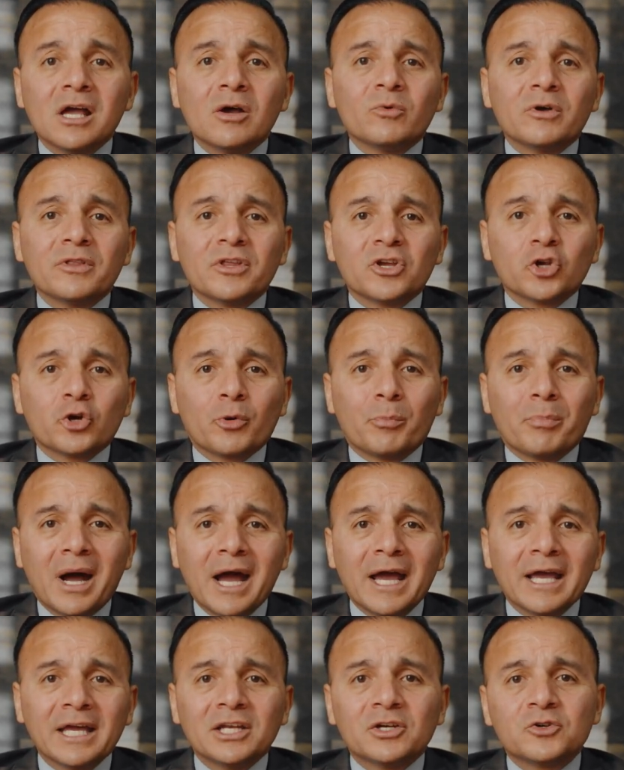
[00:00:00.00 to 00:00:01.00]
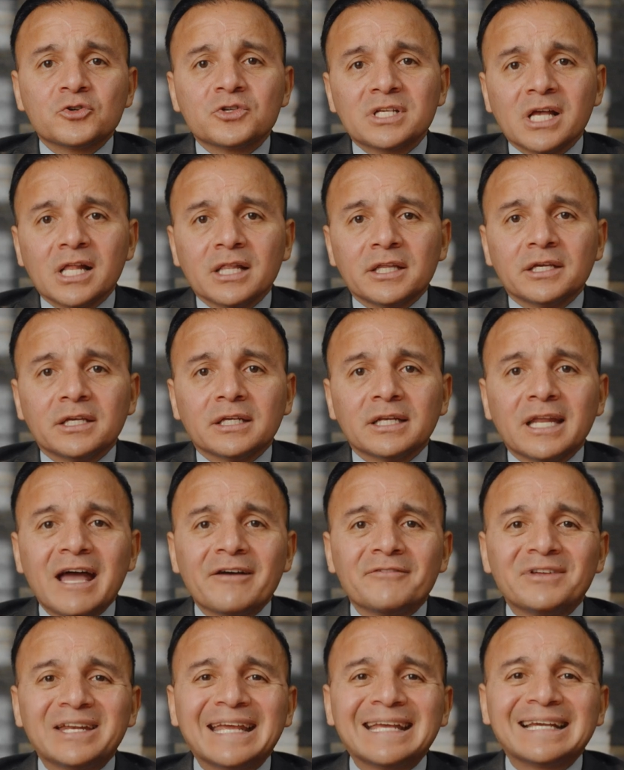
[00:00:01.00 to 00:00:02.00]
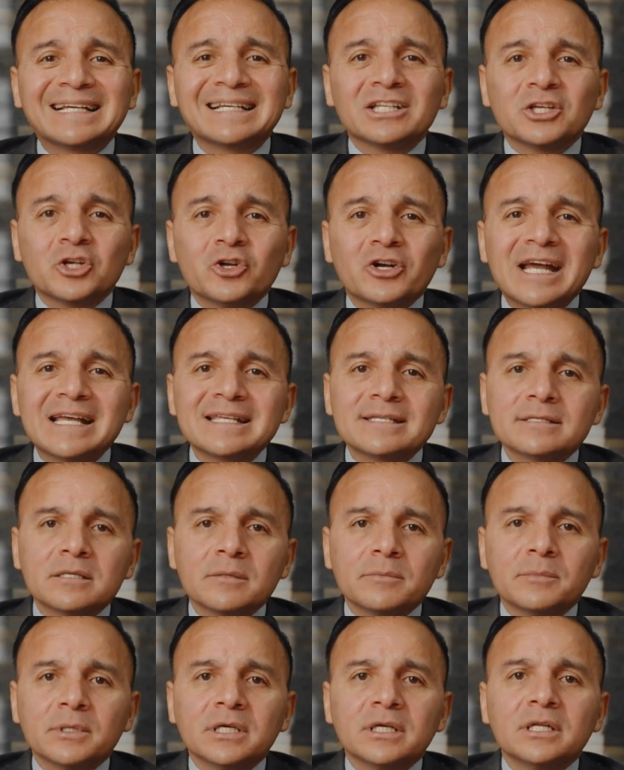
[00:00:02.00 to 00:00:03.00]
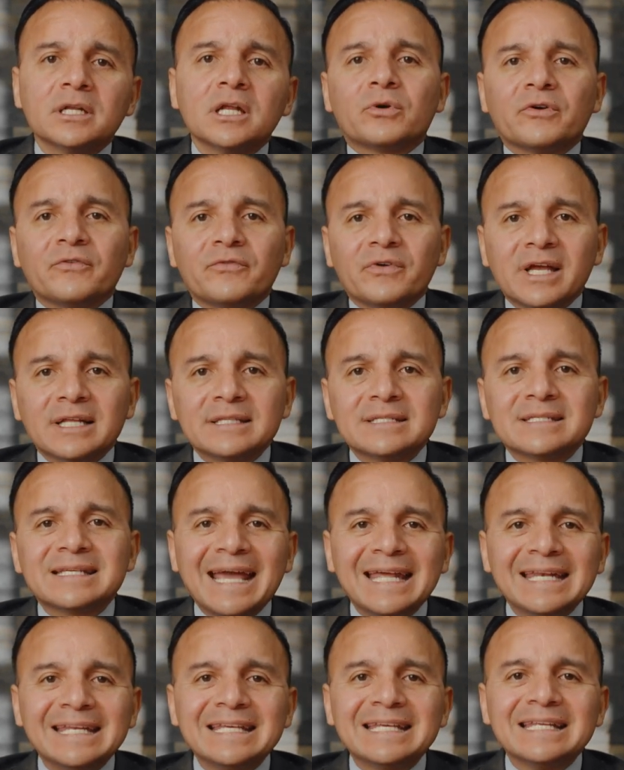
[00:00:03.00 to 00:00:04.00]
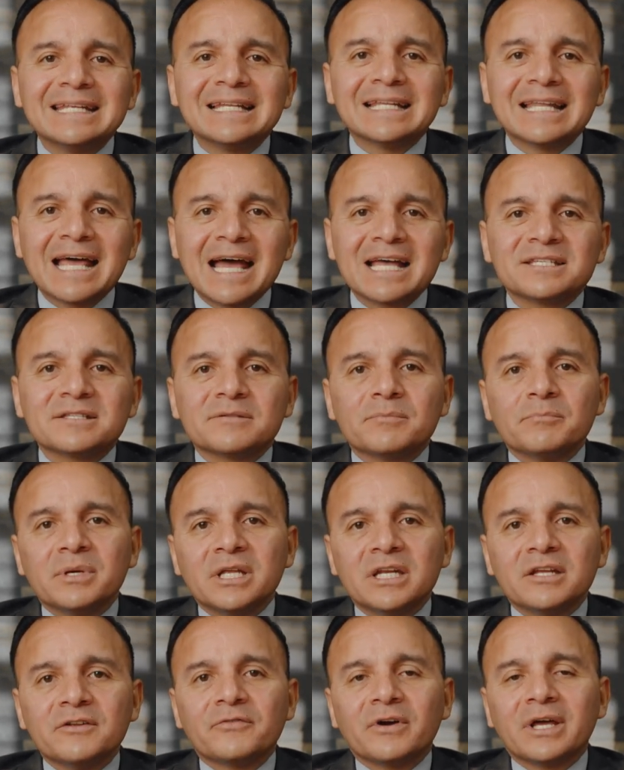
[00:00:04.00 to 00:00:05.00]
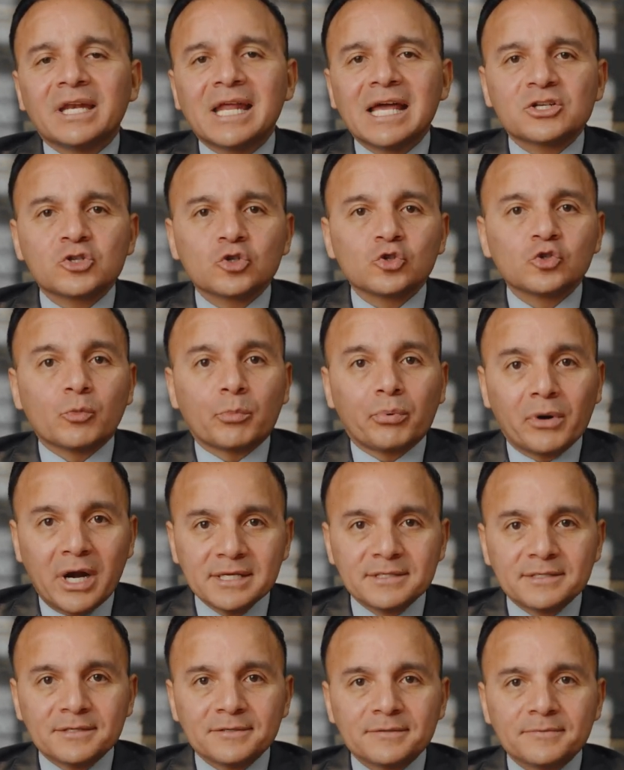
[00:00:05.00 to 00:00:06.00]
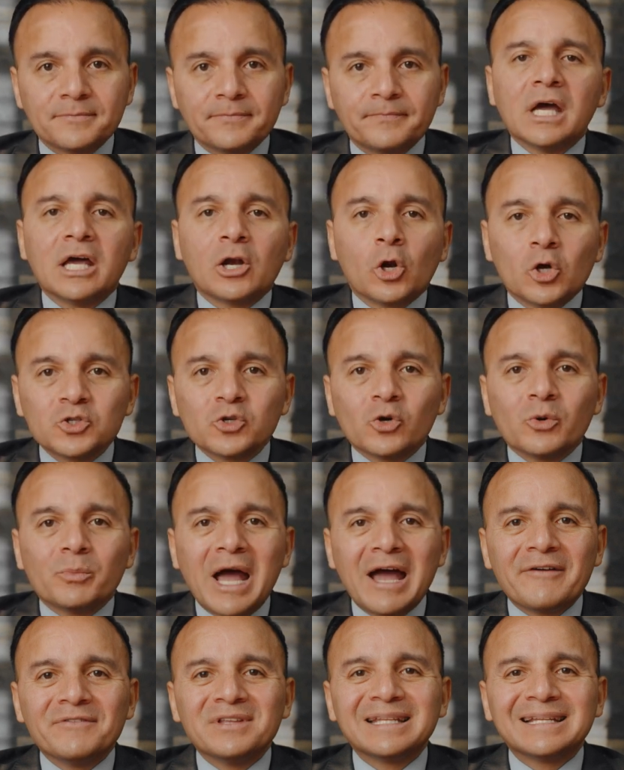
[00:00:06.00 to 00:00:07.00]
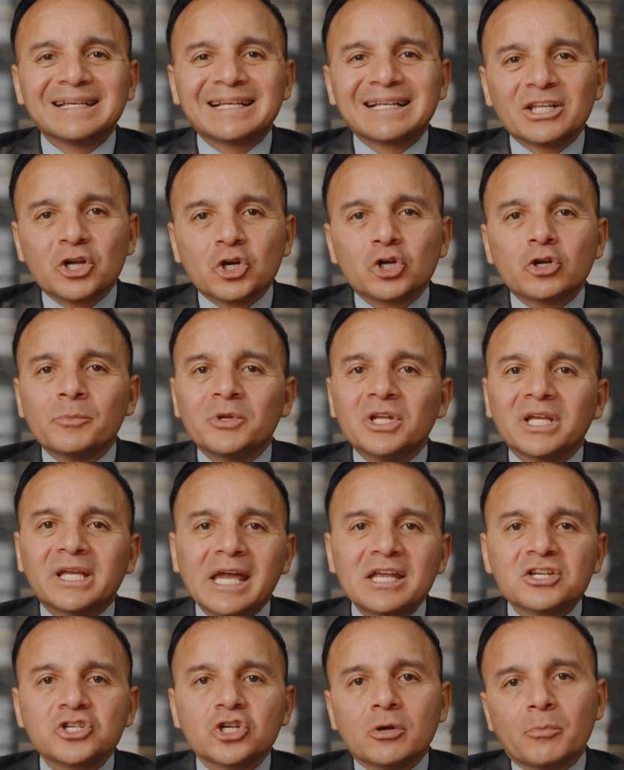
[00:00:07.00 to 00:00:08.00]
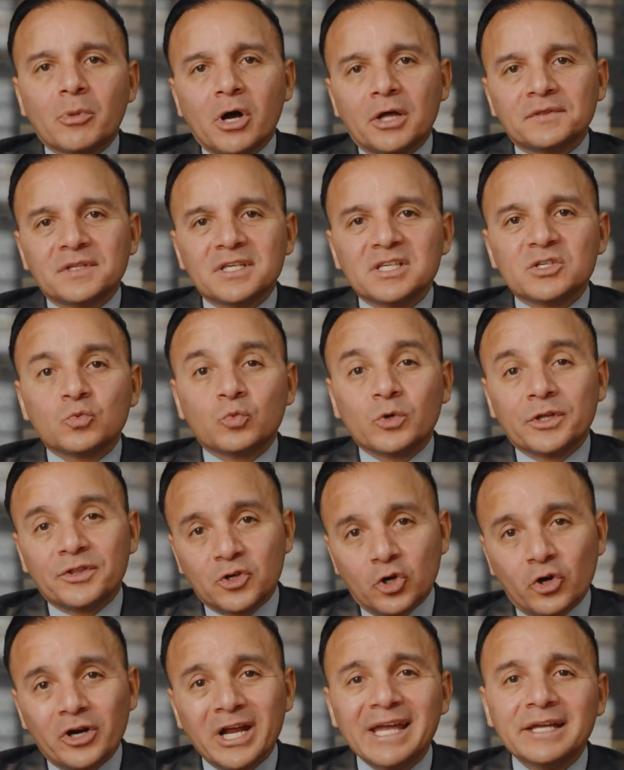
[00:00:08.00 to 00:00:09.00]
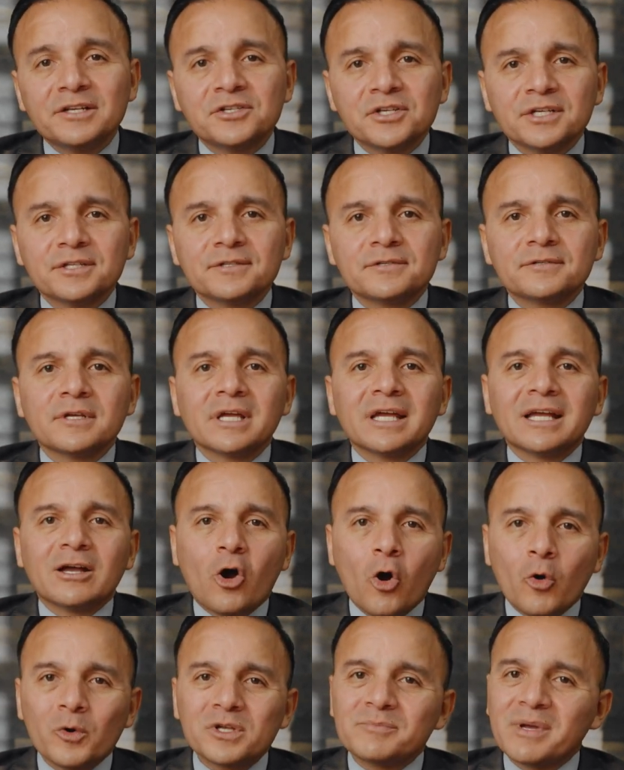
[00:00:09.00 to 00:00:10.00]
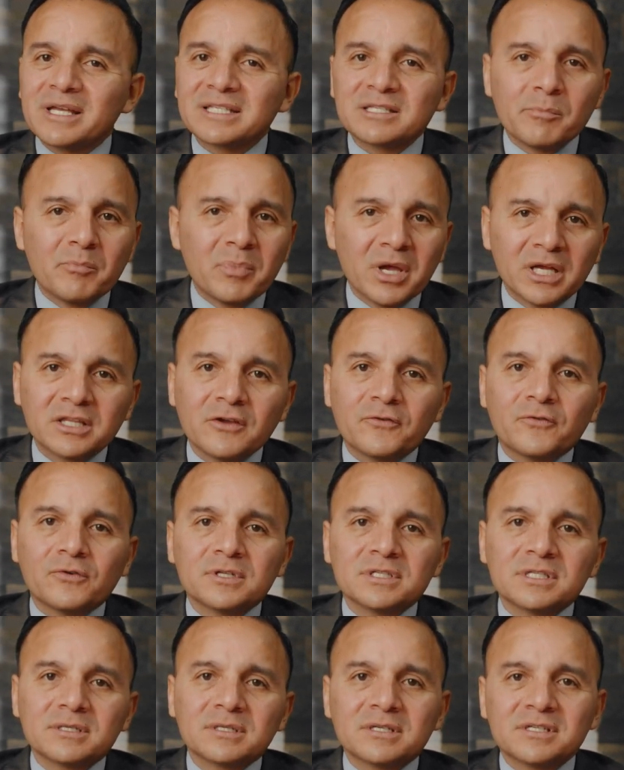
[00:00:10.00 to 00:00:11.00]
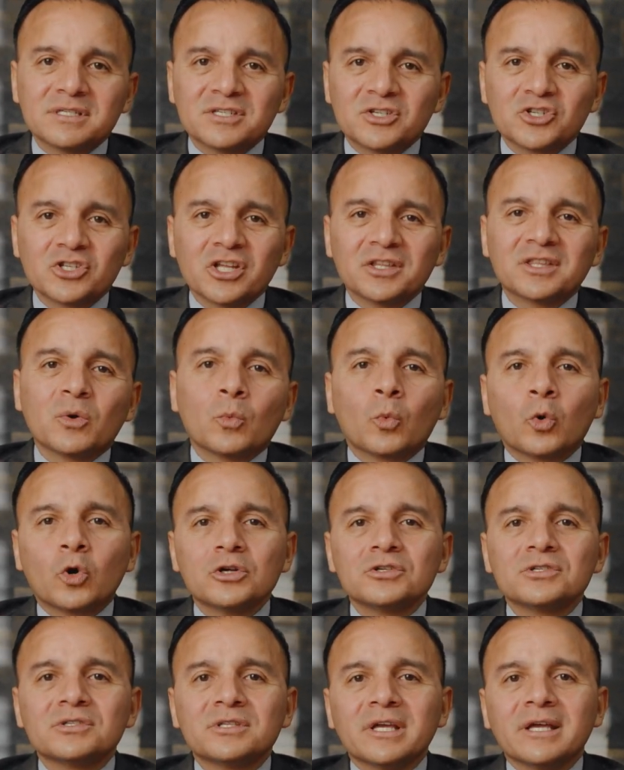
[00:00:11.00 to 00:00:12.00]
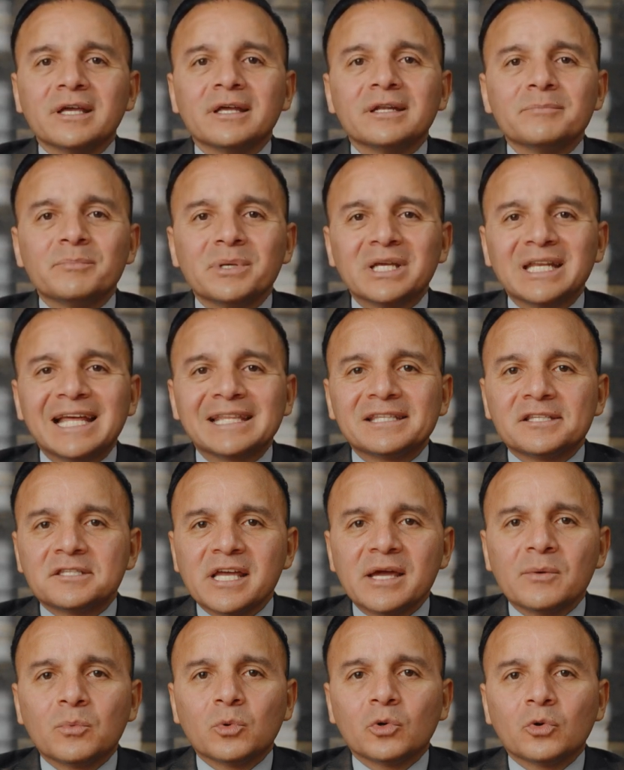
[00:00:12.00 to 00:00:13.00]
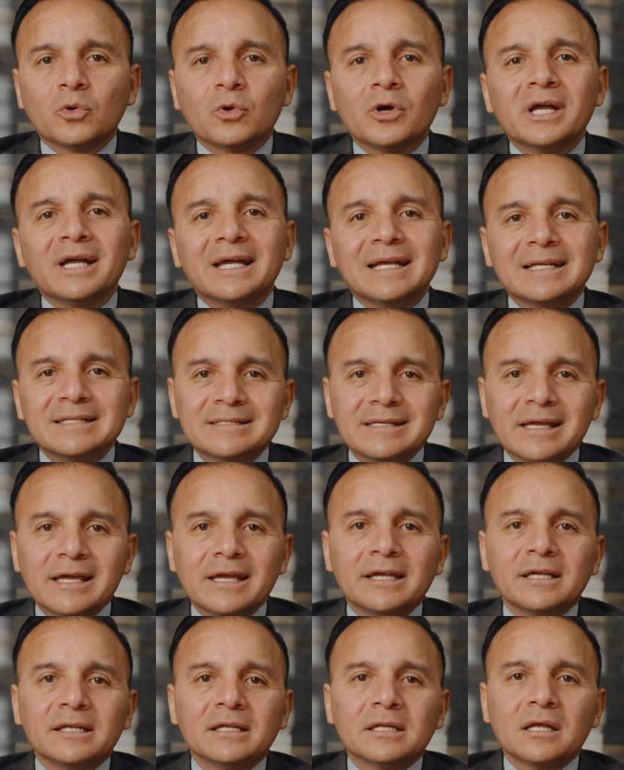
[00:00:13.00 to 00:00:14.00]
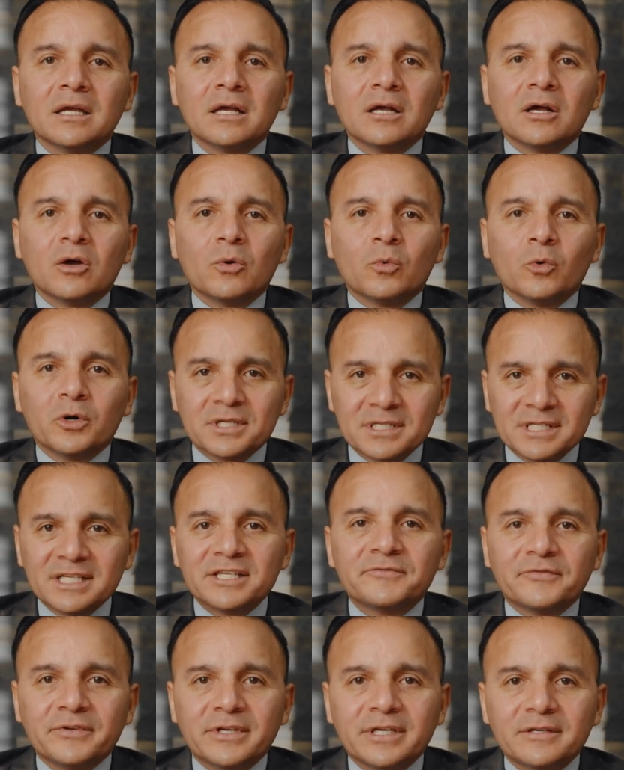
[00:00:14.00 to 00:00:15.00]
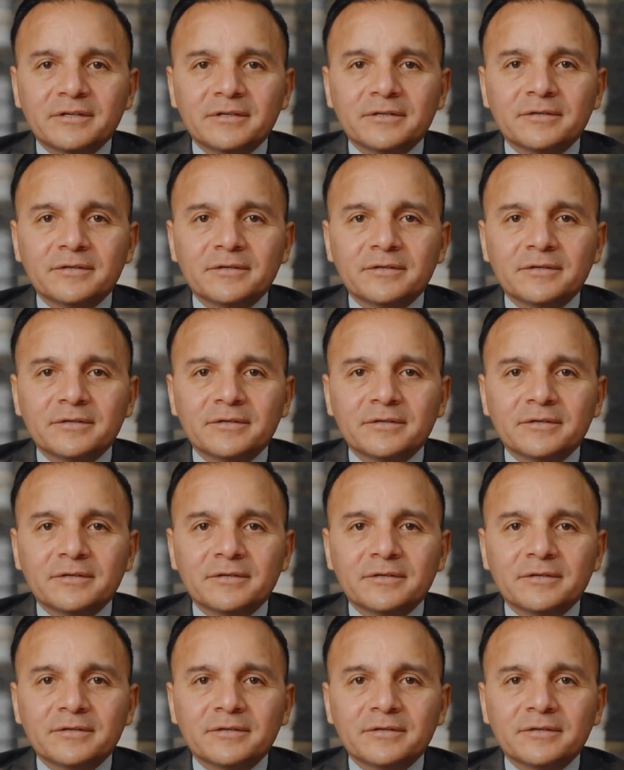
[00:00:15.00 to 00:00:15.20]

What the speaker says: Whether you're buying or selling, having a clear estimate prevents any last-minute financial surprises. And also, having clear communication about these with your agents always makes a big difference, because there's nothing worse than being at the table and saying, what is this fee?